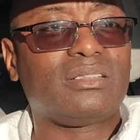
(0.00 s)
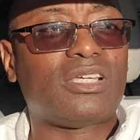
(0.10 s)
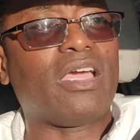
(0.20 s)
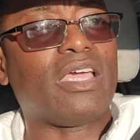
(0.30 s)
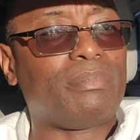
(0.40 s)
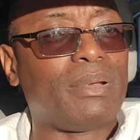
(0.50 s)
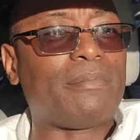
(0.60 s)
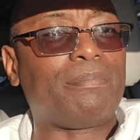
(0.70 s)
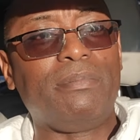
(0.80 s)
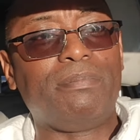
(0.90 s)
target
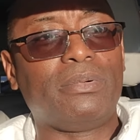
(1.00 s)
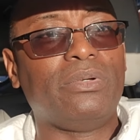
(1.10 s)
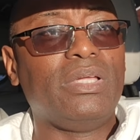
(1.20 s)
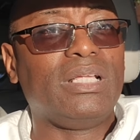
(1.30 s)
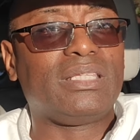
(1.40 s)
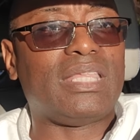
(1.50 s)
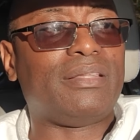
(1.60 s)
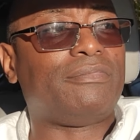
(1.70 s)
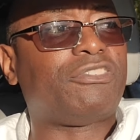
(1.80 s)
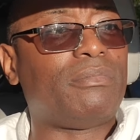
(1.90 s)
black people
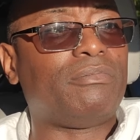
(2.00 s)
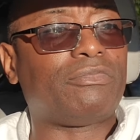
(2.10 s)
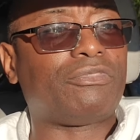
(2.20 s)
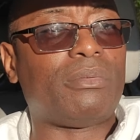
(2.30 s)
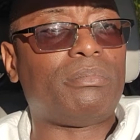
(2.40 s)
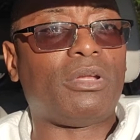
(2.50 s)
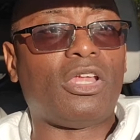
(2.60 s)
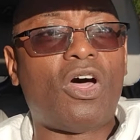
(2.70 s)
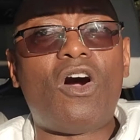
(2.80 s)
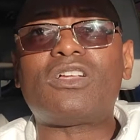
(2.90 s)
that
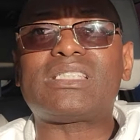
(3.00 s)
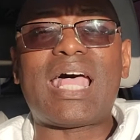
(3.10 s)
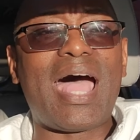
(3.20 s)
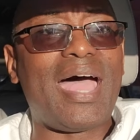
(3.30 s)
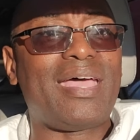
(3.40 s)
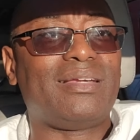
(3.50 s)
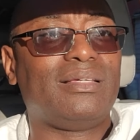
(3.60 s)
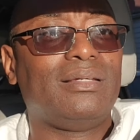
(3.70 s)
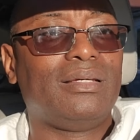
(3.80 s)
from law side